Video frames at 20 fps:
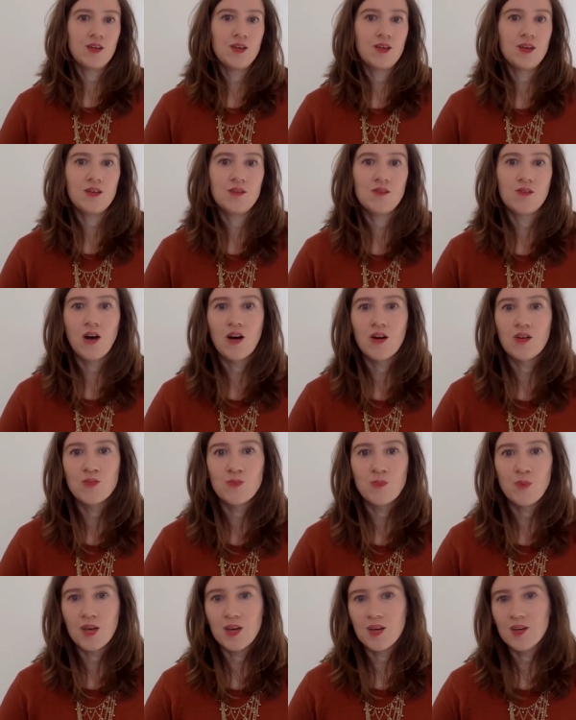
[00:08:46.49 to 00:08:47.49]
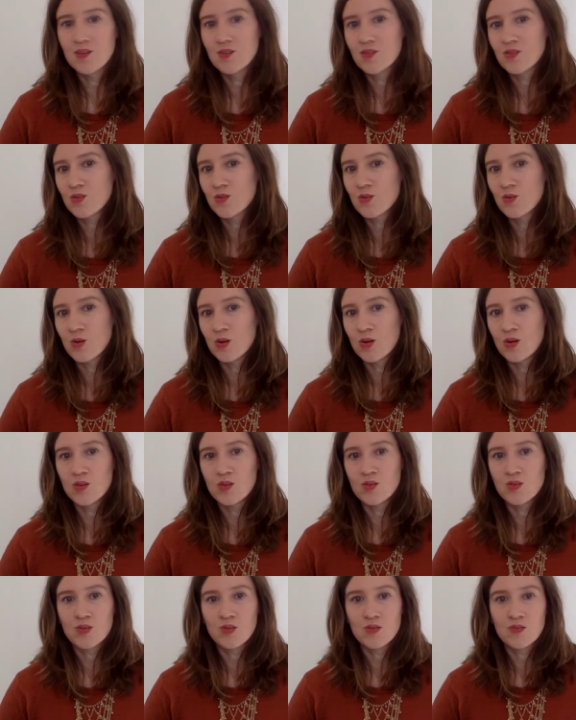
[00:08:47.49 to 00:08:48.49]
involvement or the
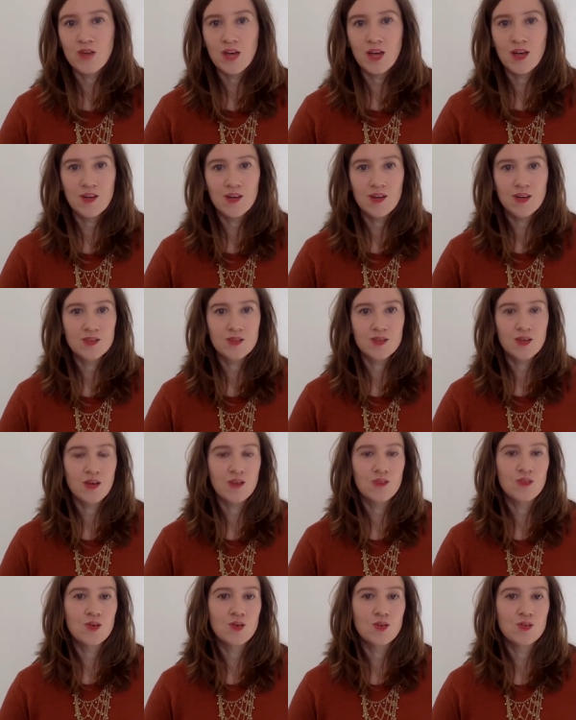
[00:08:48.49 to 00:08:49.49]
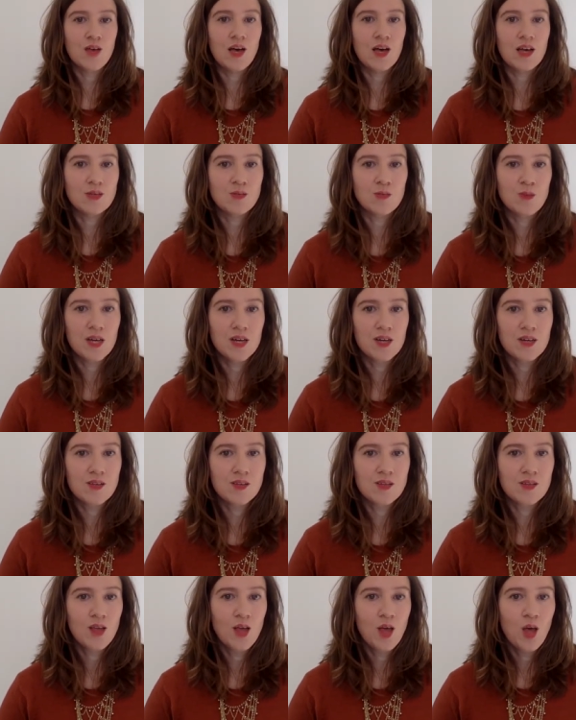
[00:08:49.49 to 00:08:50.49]
surveillance, all those
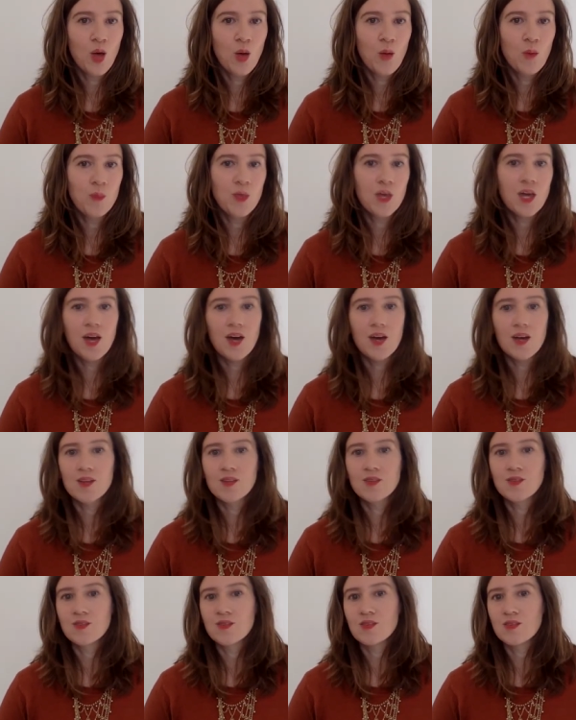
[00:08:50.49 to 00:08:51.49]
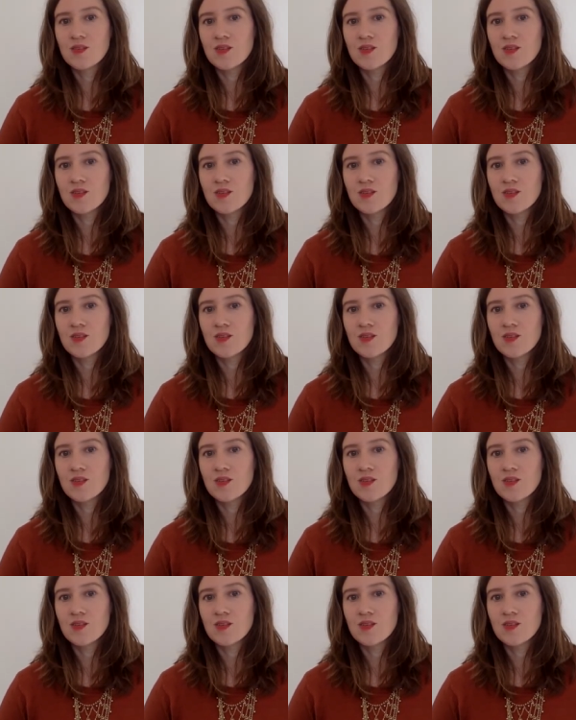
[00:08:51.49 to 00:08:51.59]
aspects? Because